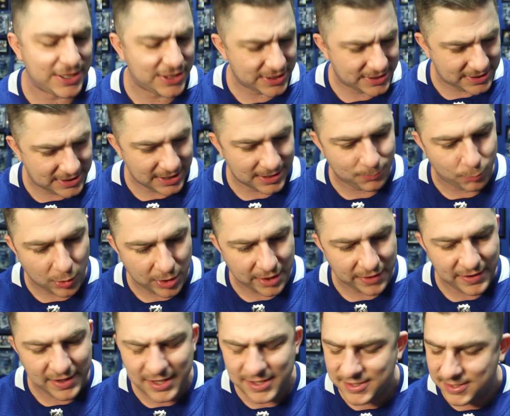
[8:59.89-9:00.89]
I just did one
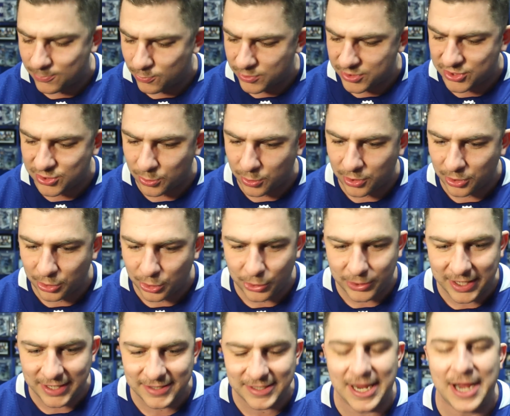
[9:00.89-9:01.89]
of these and was sort of
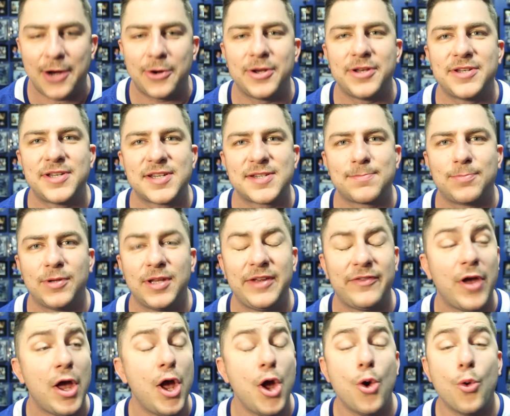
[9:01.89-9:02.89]
looking down in
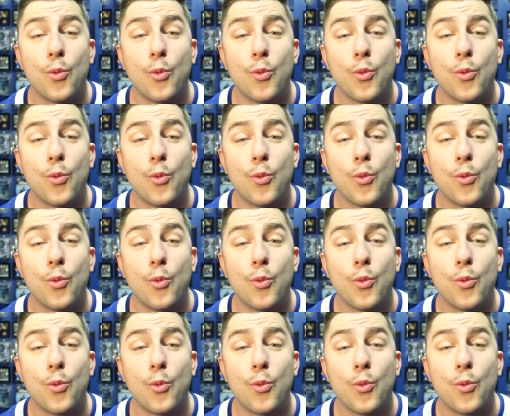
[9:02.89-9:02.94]
disbelief.